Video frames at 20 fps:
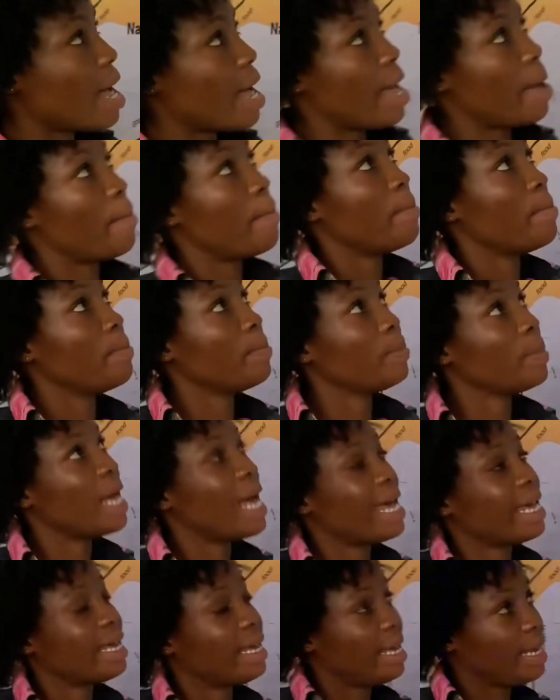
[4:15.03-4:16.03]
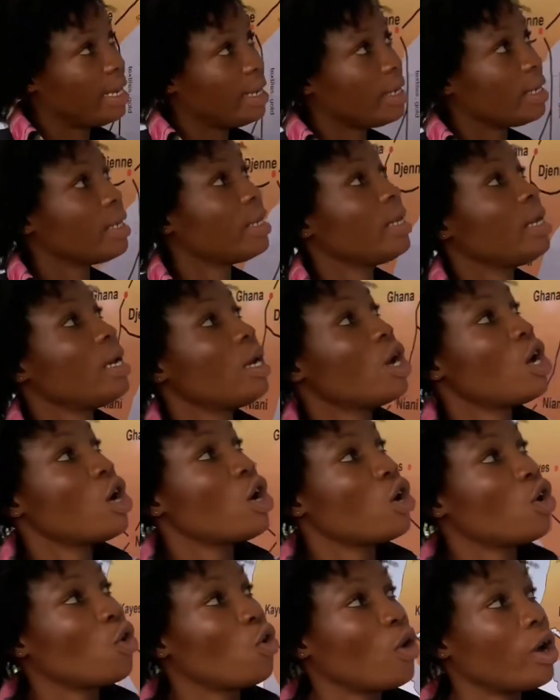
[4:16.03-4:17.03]
the king
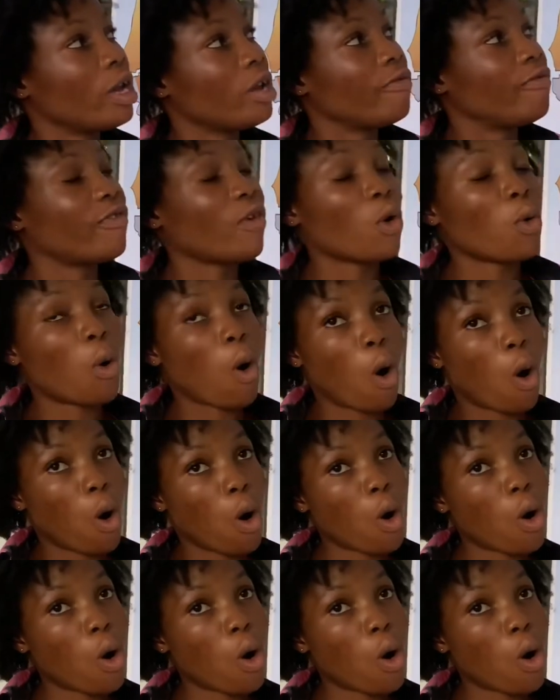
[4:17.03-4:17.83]
going for war,